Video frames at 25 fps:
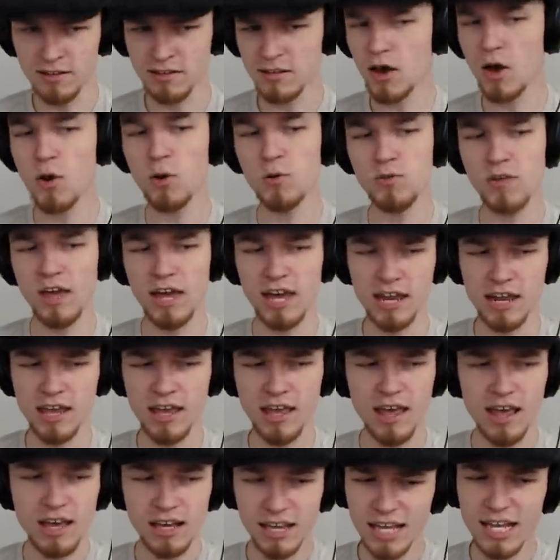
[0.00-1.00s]
Go then!
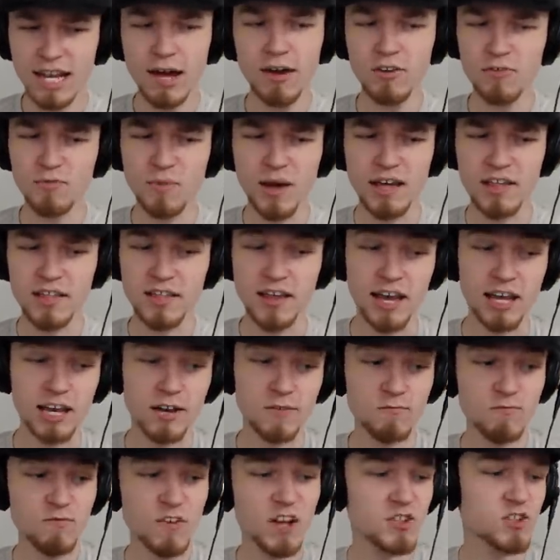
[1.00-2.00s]
Get out of my sight
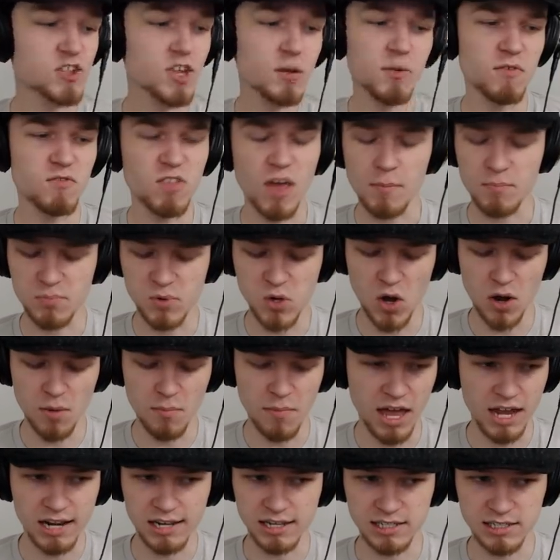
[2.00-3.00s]
and fetch some of that pure
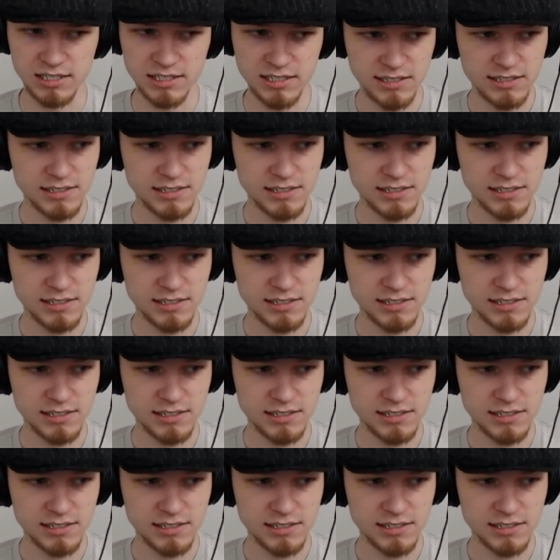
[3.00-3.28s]
metal!